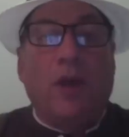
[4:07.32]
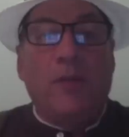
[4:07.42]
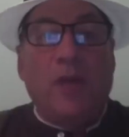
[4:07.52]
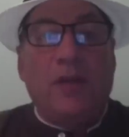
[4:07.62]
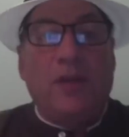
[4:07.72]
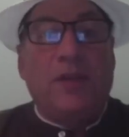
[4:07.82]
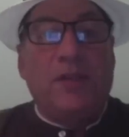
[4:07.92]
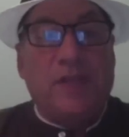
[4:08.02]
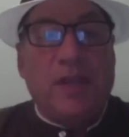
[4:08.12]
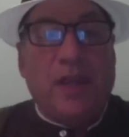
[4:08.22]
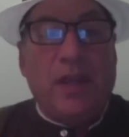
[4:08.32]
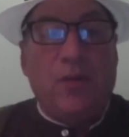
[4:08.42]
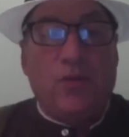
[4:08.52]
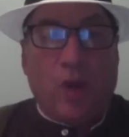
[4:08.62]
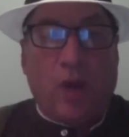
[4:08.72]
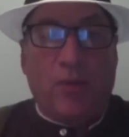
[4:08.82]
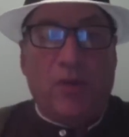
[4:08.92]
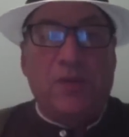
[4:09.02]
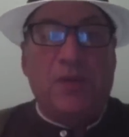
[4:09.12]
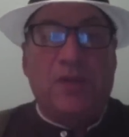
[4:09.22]
I'm not going to say
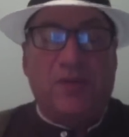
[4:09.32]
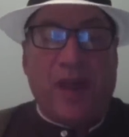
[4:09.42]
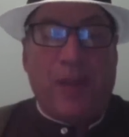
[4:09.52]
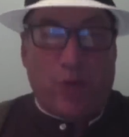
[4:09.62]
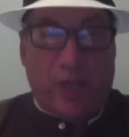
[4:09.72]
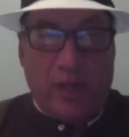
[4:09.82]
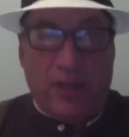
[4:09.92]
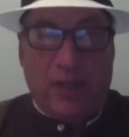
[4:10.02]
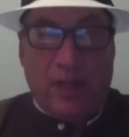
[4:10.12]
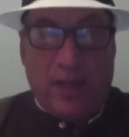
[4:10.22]
Roberts is fabricating